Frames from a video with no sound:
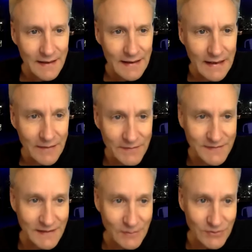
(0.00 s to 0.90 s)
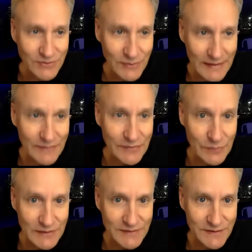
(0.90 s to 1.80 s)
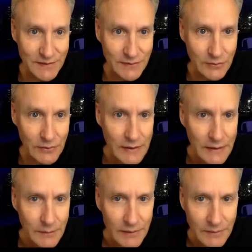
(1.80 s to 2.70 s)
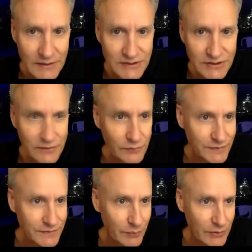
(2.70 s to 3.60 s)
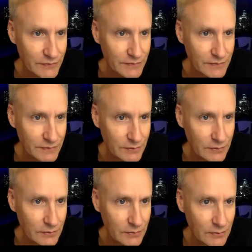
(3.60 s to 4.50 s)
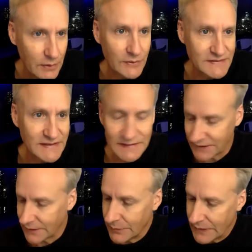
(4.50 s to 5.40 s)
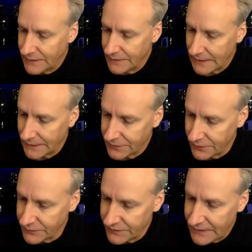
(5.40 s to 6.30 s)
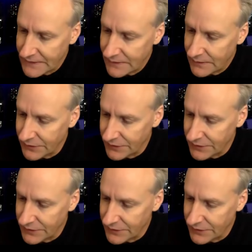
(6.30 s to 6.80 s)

F is equal to 11 plus 2, but I'm not sure if we're supposed to, oh, it says to combine the like terms. So they tell me